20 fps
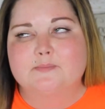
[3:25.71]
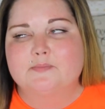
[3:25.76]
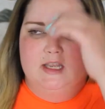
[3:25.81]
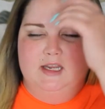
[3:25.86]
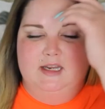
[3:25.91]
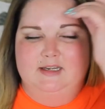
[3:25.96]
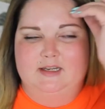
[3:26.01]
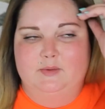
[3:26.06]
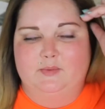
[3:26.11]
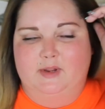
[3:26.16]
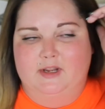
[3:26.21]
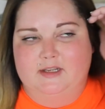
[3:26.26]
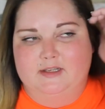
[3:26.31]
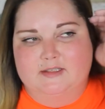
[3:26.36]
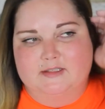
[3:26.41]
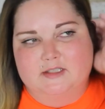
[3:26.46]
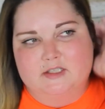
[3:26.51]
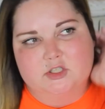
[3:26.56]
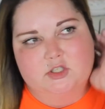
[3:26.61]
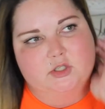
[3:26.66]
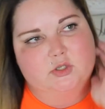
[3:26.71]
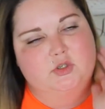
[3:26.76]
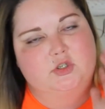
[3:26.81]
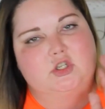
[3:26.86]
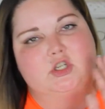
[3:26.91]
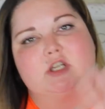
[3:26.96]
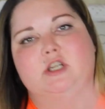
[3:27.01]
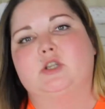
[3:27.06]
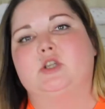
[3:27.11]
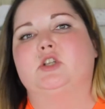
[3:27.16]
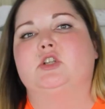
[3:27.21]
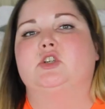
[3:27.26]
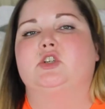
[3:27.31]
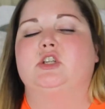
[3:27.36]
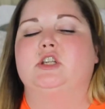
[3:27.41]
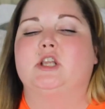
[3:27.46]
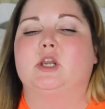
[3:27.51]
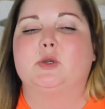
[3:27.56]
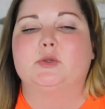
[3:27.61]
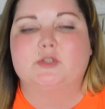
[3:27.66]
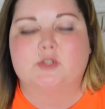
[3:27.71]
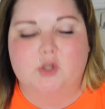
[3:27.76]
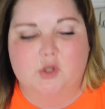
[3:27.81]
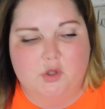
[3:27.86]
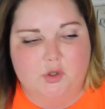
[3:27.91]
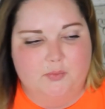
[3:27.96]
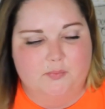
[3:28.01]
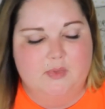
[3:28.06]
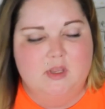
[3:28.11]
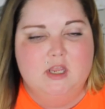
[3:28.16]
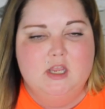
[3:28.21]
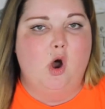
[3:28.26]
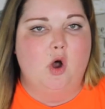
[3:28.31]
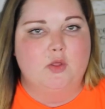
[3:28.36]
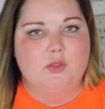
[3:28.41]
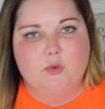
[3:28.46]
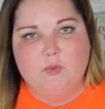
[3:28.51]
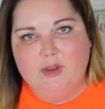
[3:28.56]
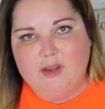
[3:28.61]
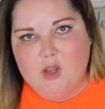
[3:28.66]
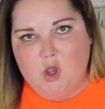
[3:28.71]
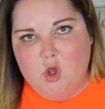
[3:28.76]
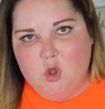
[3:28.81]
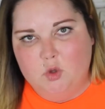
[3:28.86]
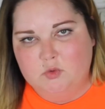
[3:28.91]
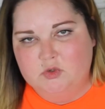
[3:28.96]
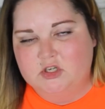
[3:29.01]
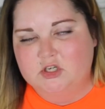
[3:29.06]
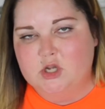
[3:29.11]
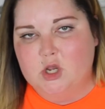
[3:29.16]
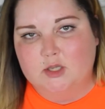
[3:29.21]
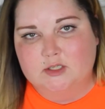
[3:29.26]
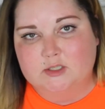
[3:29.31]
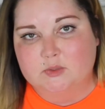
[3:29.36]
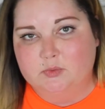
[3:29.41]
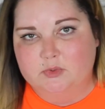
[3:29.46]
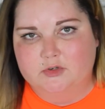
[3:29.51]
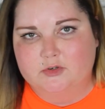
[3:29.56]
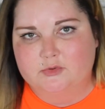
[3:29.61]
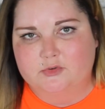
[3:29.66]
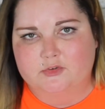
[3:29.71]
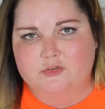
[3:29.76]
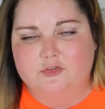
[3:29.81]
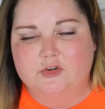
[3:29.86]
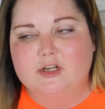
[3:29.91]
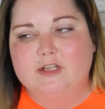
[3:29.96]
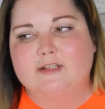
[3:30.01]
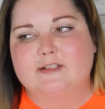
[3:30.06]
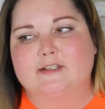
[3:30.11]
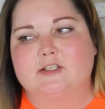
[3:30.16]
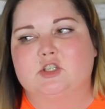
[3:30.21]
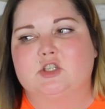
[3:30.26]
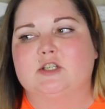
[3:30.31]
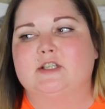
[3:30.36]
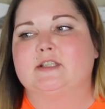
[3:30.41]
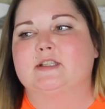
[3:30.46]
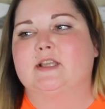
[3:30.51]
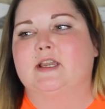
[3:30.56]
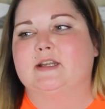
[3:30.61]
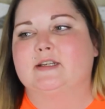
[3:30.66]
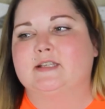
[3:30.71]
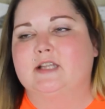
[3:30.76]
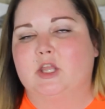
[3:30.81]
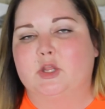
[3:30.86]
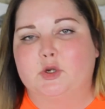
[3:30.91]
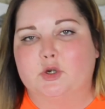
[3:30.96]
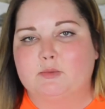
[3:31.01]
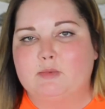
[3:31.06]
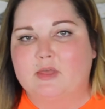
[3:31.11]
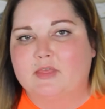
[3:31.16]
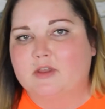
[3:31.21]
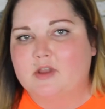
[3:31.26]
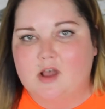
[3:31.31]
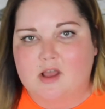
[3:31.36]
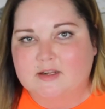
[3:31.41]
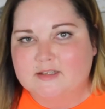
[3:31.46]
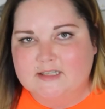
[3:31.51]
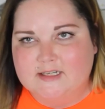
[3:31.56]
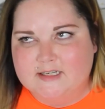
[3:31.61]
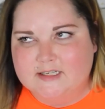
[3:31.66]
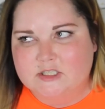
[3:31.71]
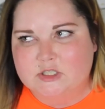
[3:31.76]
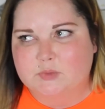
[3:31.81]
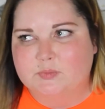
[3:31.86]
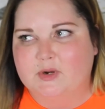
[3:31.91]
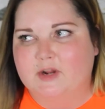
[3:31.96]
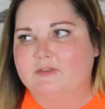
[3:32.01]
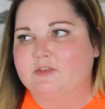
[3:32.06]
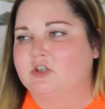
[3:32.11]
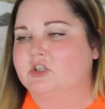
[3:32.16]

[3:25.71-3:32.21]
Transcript: Anyways, so she goes home. On the way home, she calls up one of her friends and she's like telling her about the contest or whatever.